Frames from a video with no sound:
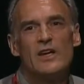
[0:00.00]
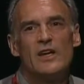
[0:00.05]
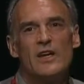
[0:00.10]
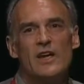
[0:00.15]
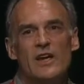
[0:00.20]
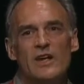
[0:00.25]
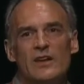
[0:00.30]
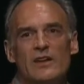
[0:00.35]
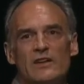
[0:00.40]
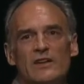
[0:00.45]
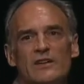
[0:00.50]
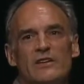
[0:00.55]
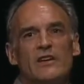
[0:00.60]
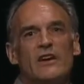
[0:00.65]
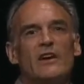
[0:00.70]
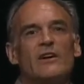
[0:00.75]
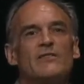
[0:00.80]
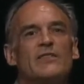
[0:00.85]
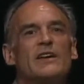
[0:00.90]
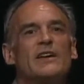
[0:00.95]
and
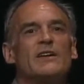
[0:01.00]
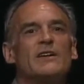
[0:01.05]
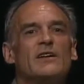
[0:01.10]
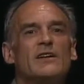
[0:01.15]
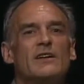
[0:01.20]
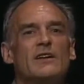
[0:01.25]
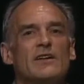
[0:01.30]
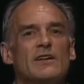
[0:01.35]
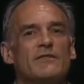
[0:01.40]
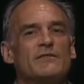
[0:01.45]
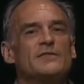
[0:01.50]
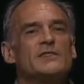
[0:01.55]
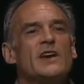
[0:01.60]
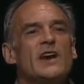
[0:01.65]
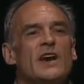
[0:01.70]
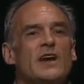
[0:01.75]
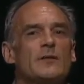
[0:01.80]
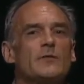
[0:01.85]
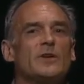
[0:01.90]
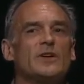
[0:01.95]
of
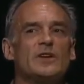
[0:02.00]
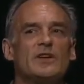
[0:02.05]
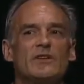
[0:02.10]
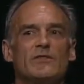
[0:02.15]
timing.